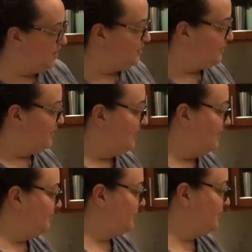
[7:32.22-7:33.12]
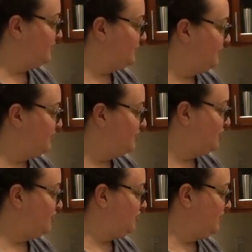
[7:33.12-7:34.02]
So now I'm going to
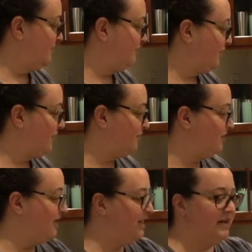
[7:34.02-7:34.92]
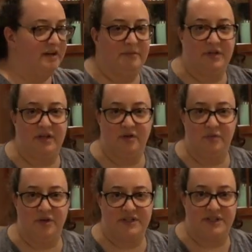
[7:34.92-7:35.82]
switch to level 3, and I'm going to go
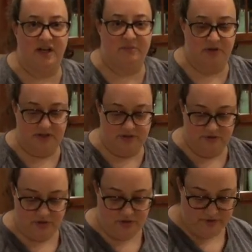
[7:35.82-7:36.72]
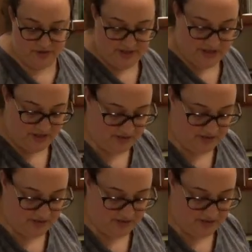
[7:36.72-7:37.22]
one time on level 3.